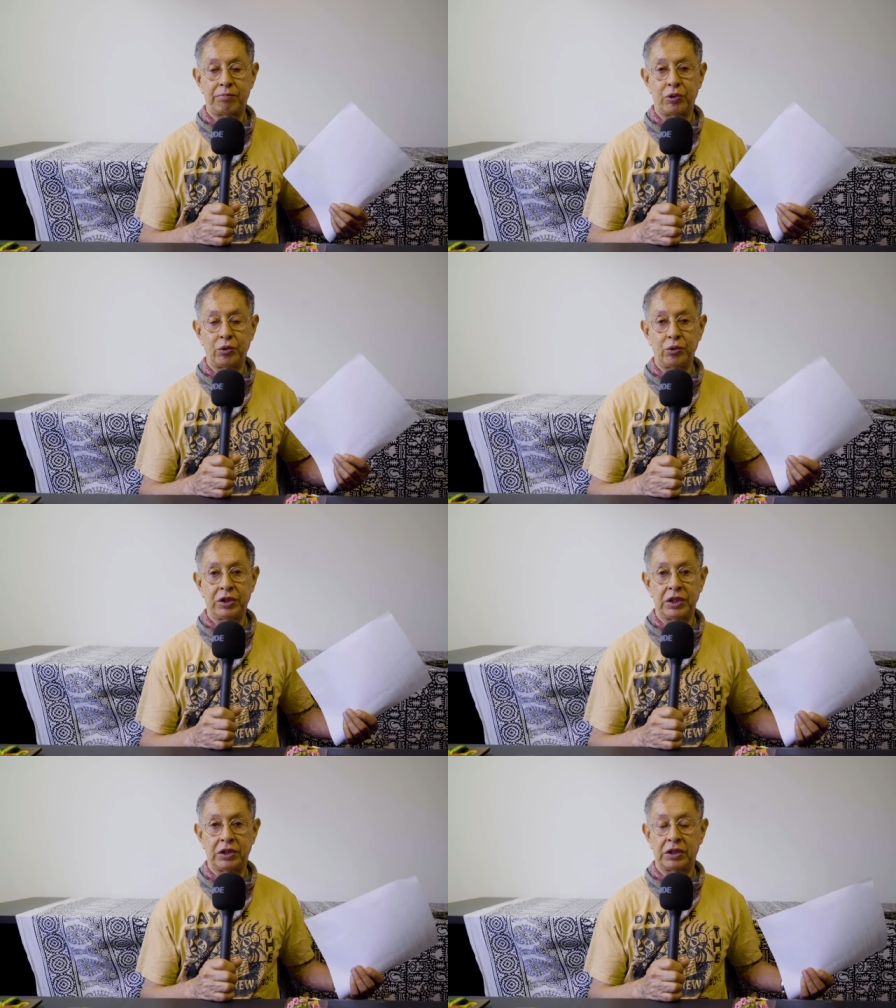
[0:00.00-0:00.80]

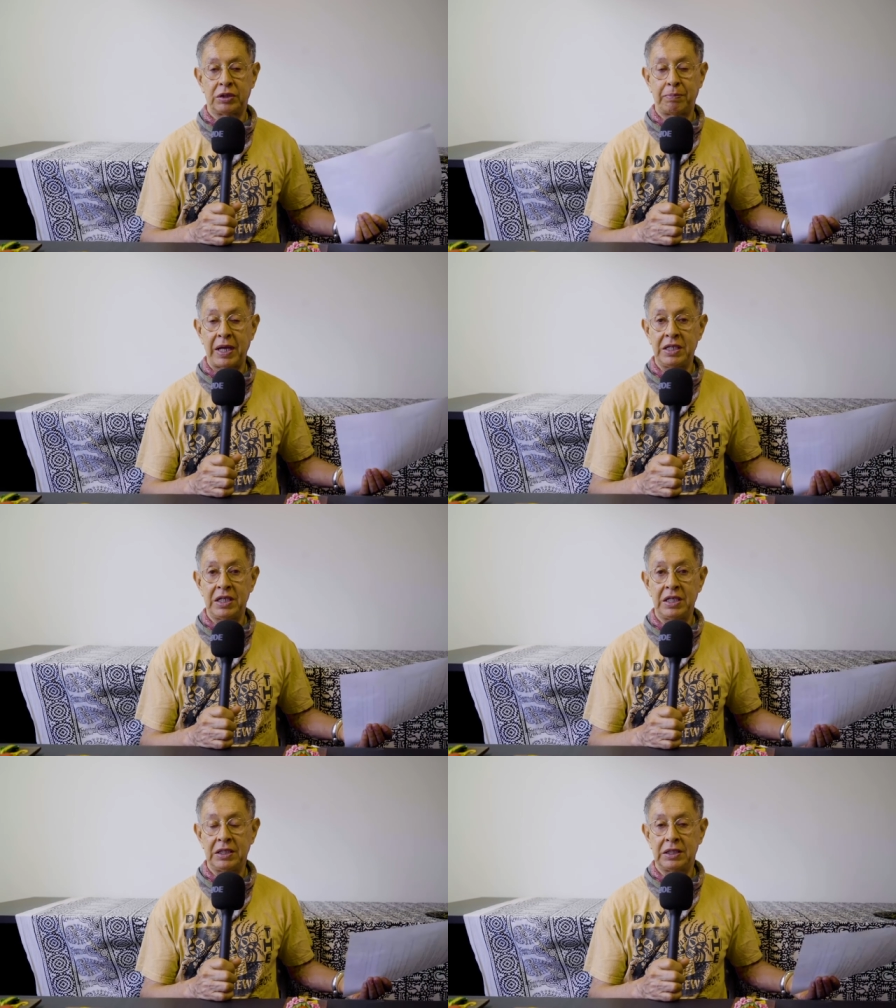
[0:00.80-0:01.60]
produces
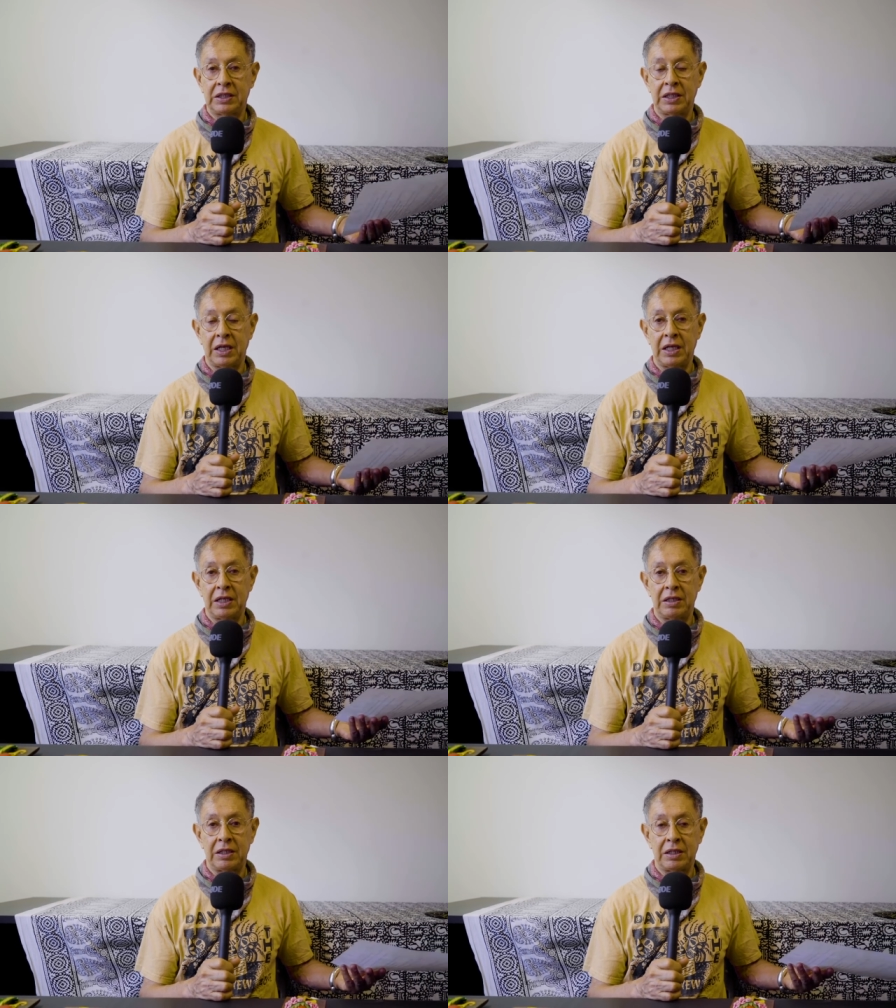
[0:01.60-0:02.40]
paintings
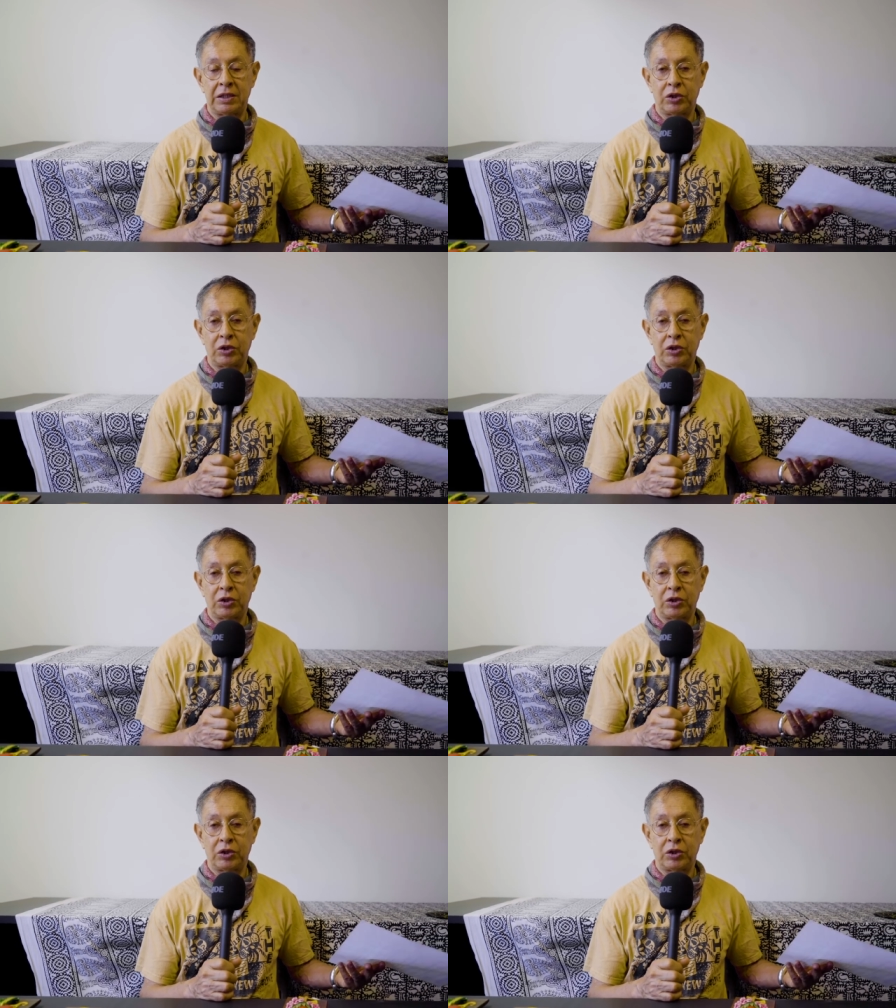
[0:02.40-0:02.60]
and